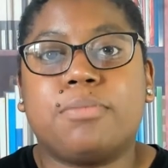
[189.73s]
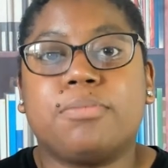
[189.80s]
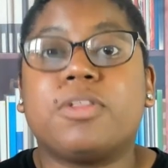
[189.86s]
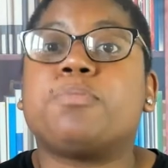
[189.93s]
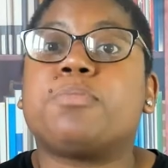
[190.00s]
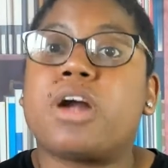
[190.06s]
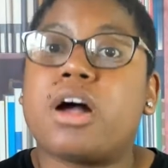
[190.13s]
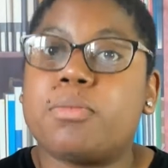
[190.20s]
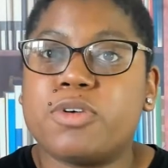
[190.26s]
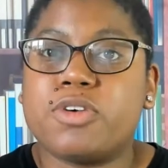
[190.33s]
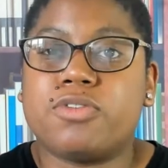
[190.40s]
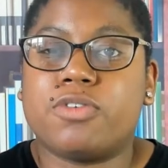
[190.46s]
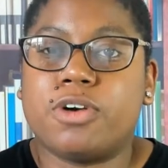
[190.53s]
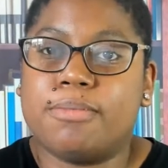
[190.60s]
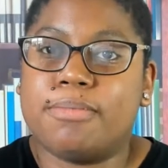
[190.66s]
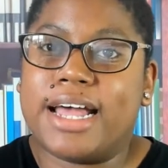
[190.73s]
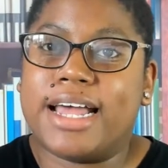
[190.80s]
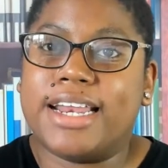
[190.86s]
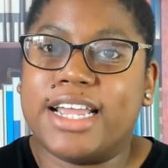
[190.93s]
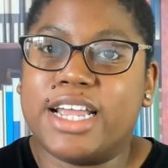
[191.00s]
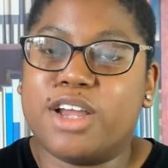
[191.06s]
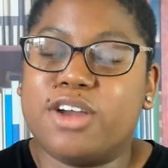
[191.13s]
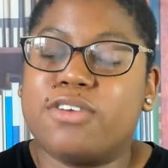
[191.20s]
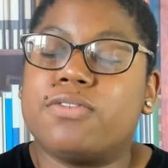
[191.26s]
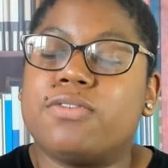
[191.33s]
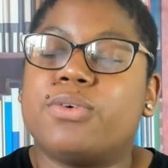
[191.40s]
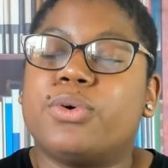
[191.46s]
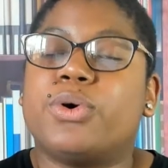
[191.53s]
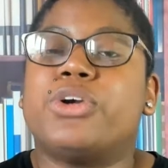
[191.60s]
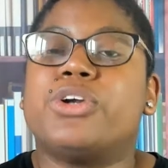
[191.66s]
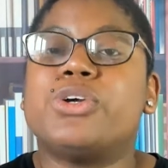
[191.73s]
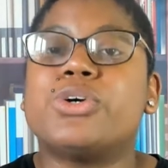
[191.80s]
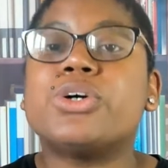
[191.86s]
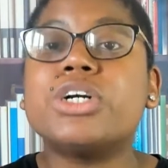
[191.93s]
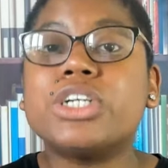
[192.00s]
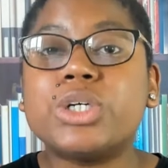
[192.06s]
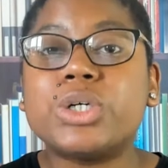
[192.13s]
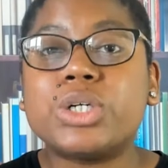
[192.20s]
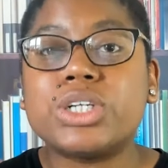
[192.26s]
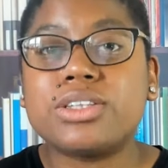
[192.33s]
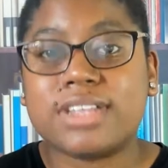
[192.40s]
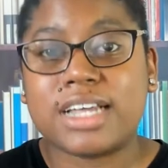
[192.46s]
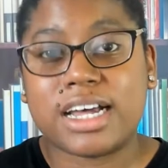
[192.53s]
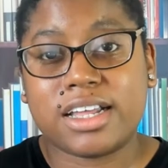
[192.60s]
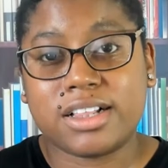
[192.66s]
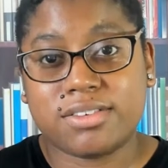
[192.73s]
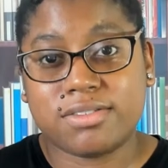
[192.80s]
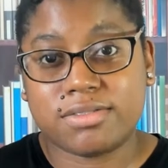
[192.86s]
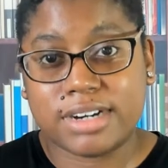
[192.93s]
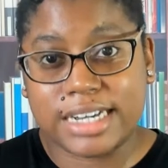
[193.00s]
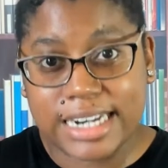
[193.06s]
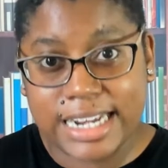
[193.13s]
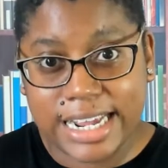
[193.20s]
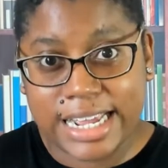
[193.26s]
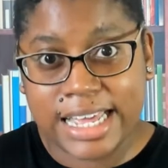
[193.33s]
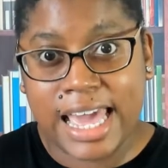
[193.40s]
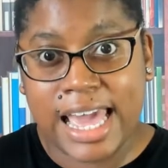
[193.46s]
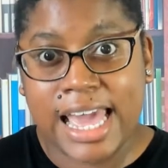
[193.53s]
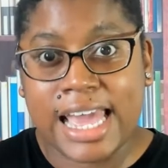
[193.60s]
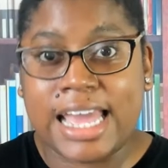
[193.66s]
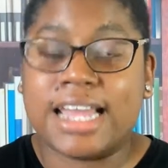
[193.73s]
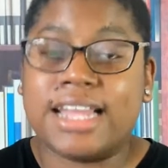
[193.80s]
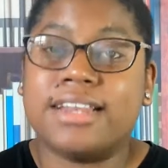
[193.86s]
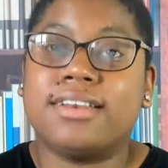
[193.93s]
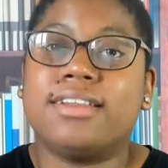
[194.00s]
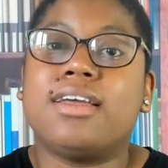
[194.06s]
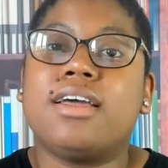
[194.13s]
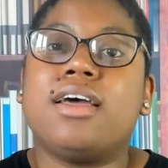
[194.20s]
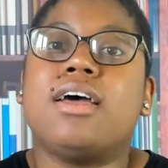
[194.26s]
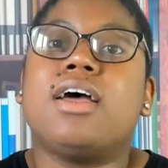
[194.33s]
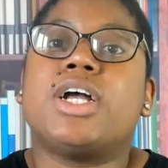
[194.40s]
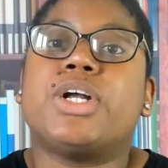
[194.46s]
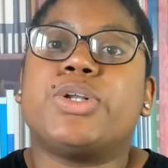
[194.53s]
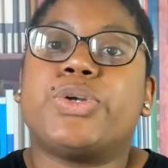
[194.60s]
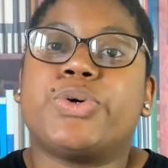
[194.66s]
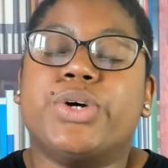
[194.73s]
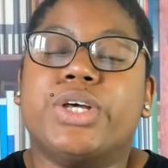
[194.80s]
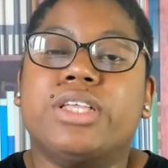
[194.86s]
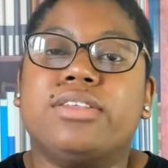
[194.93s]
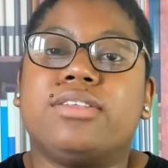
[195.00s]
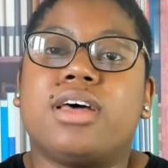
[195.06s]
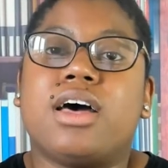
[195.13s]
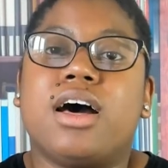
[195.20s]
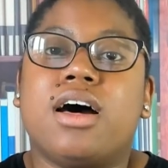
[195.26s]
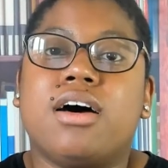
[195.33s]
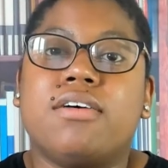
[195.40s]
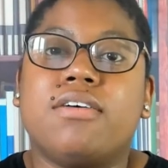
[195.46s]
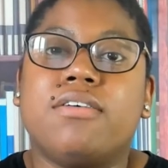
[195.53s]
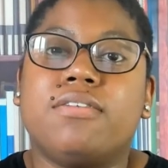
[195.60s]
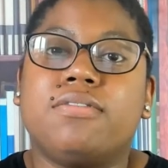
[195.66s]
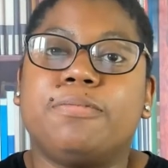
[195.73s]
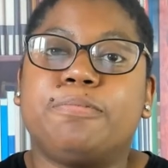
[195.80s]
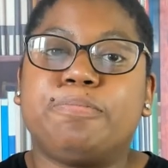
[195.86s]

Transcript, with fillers: the proper formatting for your style of writing and choice of